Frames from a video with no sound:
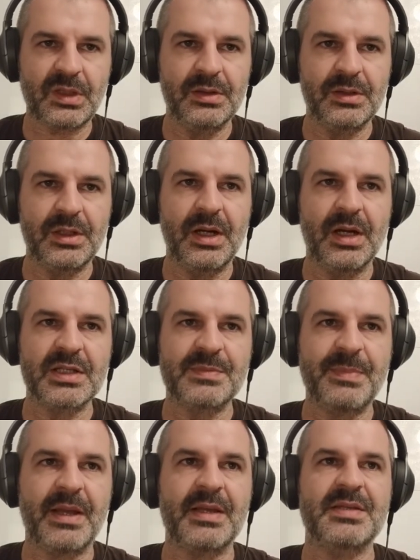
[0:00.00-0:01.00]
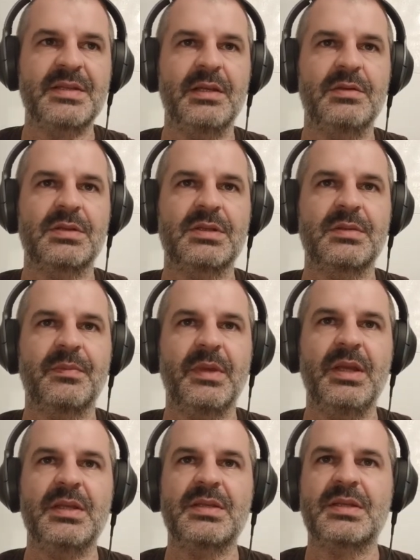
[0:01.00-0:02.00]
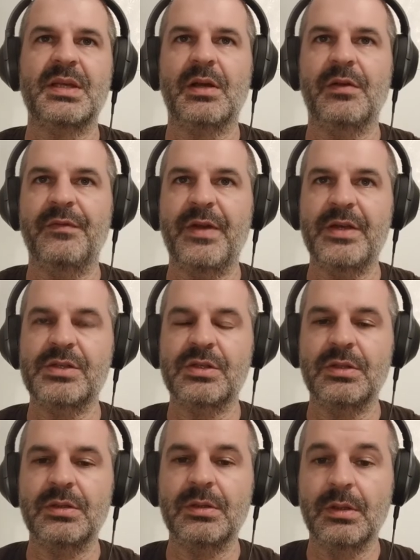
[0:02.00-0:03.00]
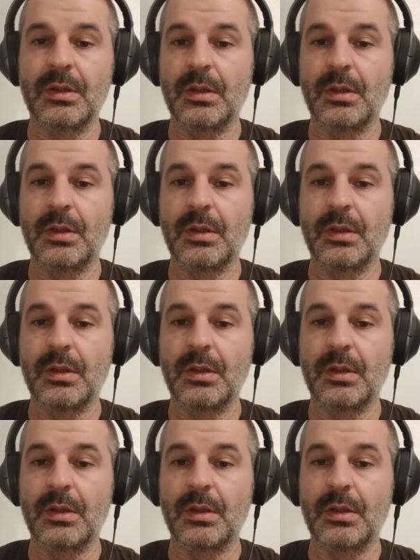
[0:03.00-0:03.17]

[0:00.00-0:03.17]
there are spec and status. It's a convention,